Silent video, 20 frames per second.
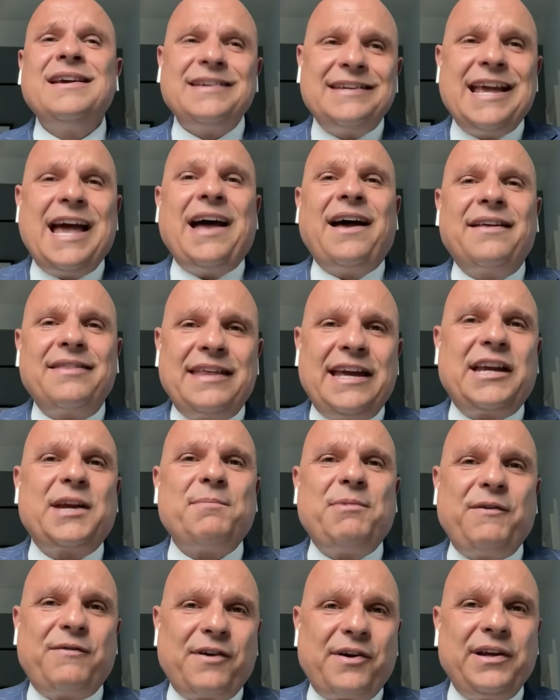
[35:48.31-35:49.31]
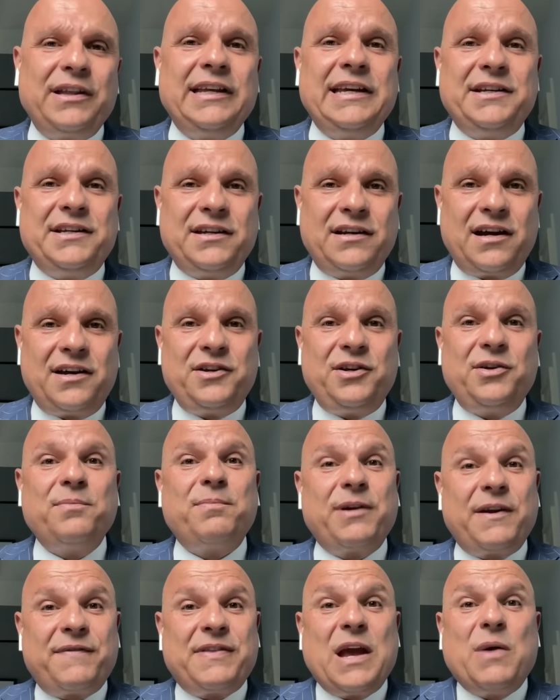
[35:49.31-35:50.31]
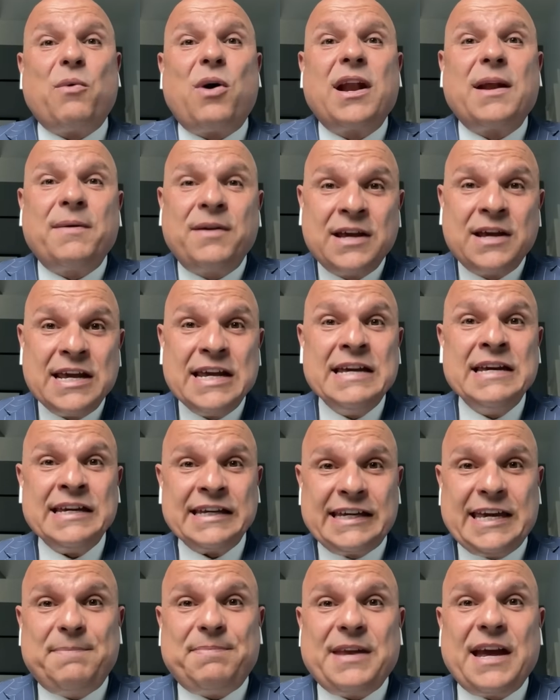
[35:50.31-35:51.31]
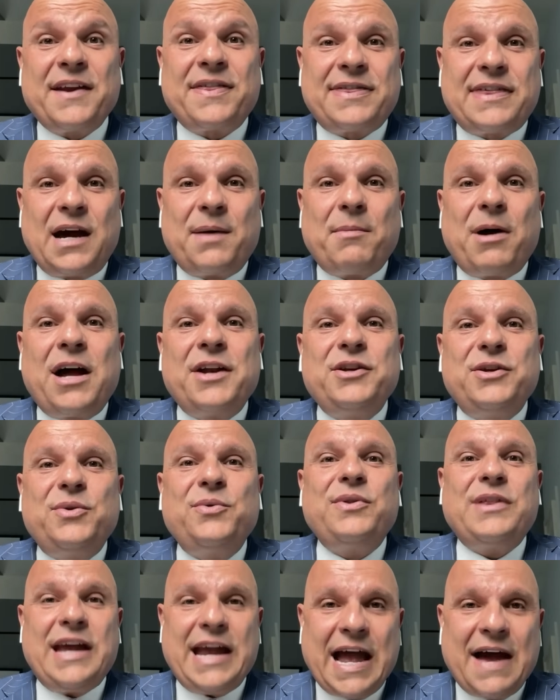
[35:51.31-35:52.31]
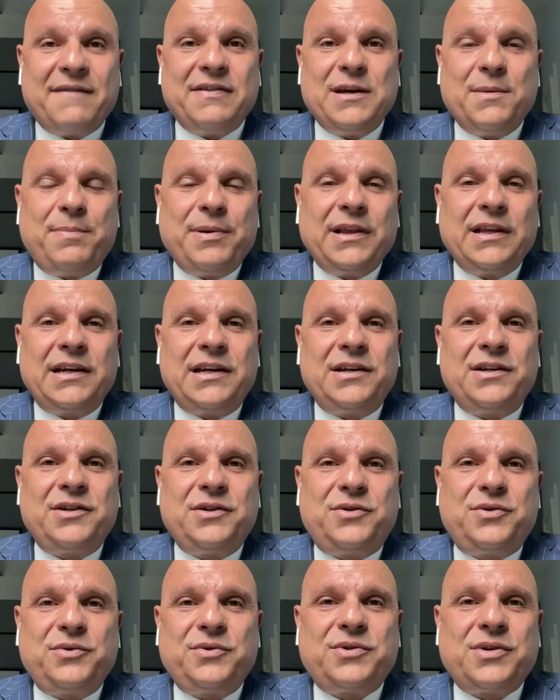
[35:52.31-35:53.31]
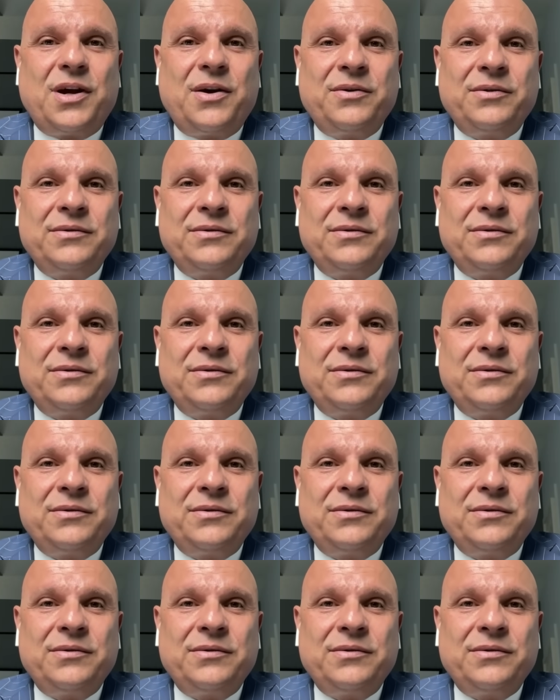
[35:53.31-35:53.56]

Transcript: Yeah, they can be very lenient on you. But if they want to keep their thumb on you, they have the ability to do so.